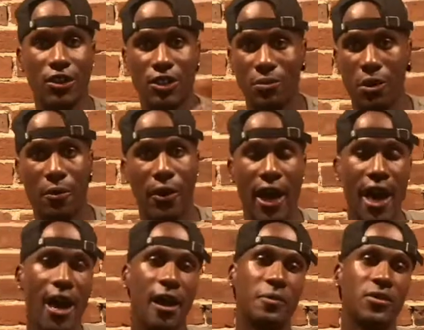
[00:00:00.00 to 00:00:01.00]
these mobile
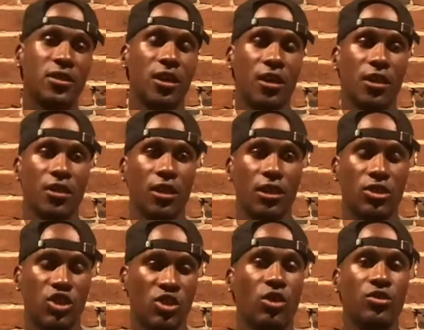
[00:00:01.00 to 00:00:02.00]
apps,
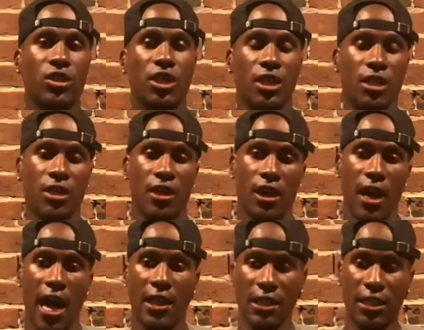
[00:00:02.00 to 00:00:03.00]
so you can
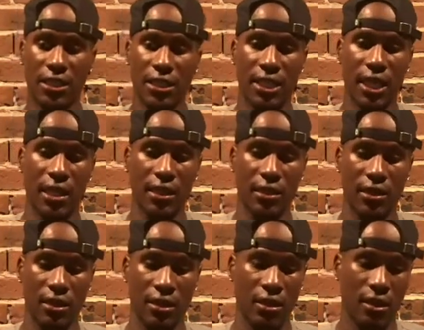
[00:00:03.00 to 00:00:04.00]
at least get
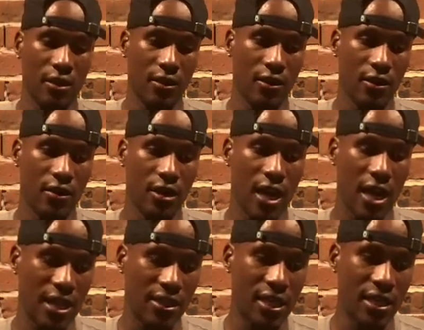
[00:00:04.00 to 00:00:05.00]

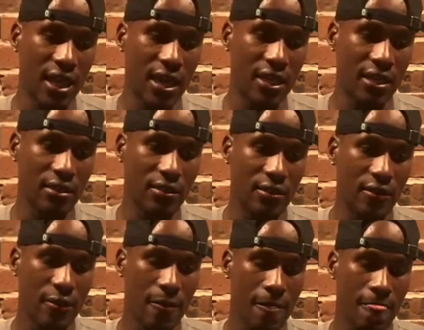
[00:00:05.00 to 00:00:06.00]
I think I can
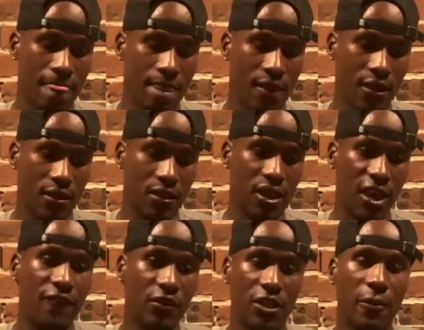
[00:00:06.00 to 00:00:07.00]

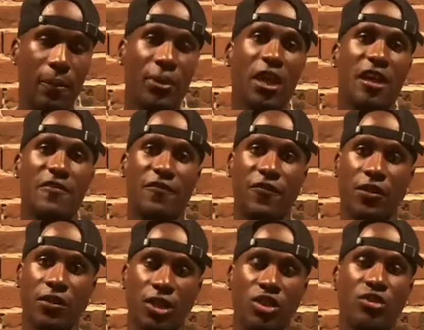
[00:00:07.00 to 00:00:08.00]
level the playing
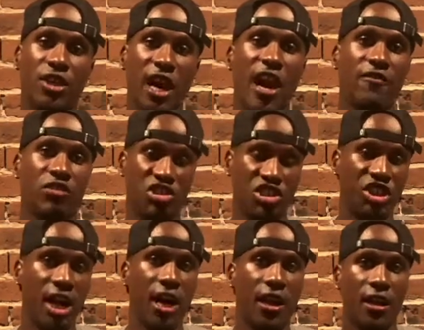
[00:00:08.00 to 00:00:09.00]
field, and you can have a
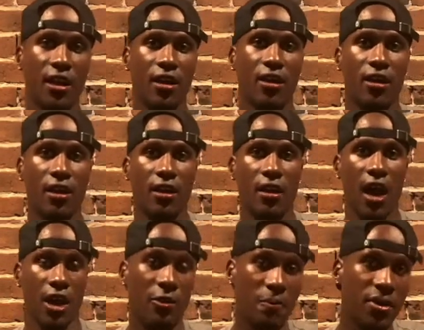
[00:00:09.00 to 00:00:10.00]
shot
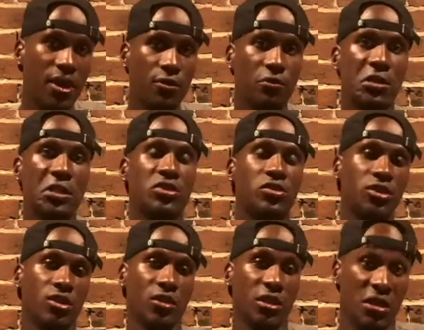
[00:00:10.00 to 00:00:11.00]
at competing with these,
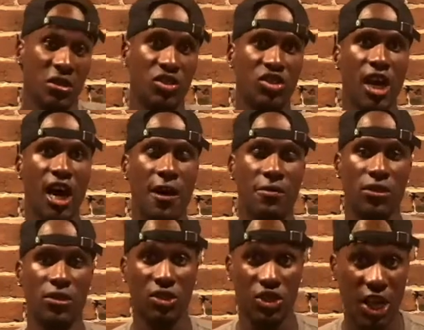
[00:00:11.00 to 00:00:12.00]
in these jobs.
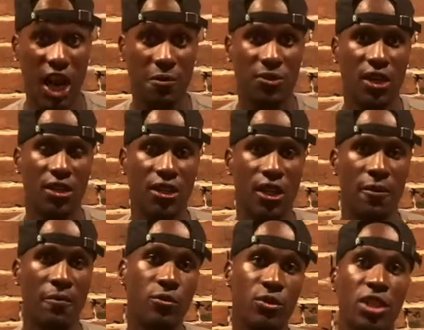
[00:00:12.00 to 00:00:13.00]
And the jobs out there,
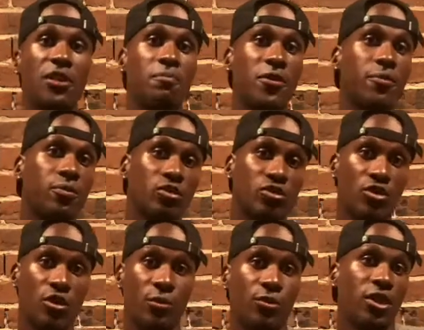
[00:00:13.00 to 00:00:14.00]
but we need people to
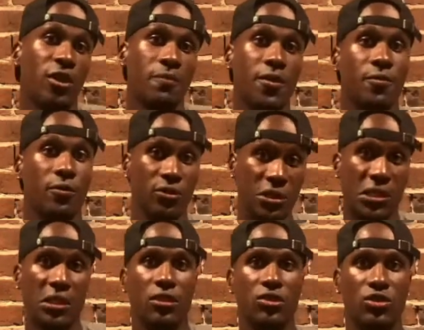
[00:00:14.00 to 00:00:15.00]
do them. We need people with the
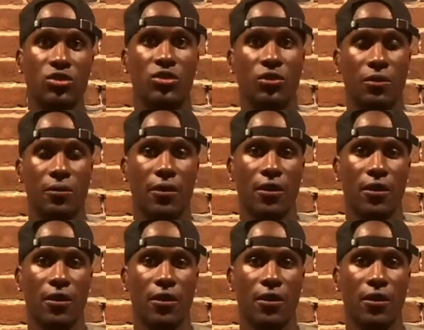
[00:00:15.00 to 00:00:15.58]
skills to do them.